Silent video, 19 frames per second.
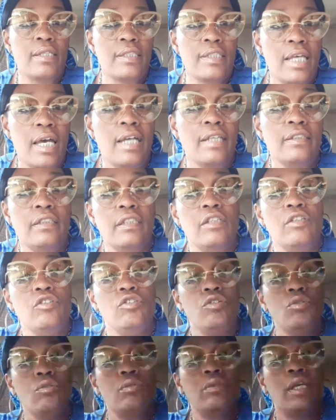Tasha,
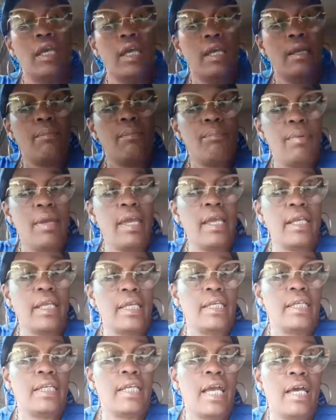you came back
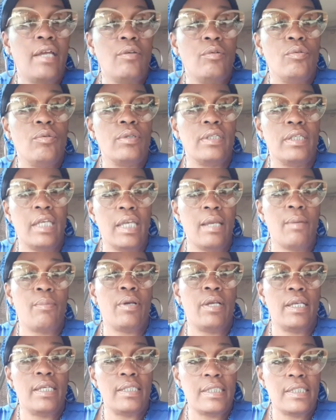and got on camera
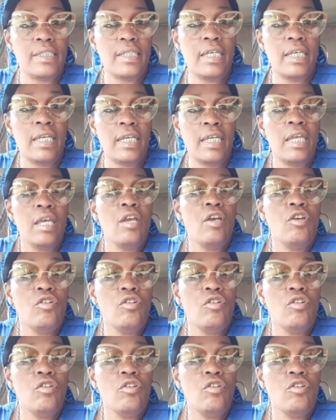and said